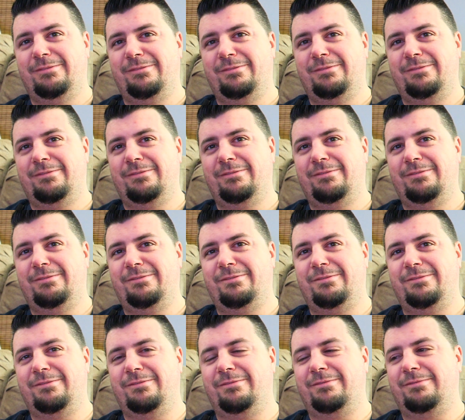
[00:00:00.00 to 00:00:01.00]

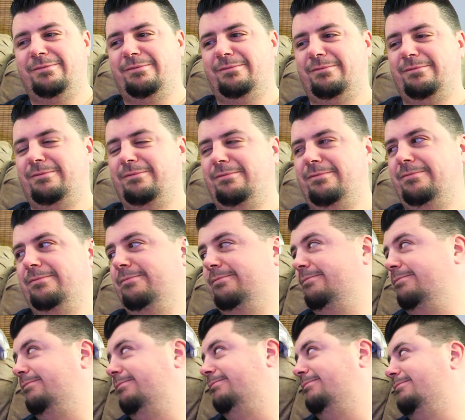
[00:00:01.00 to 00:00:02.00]

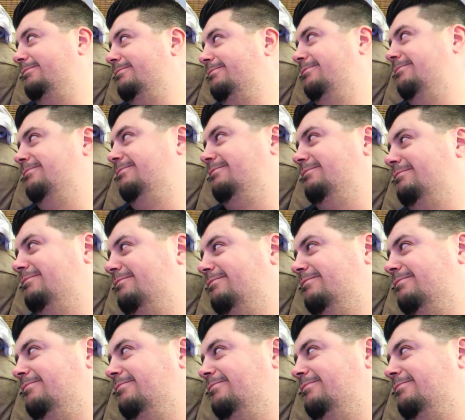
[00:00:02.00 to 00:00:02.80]
(silent)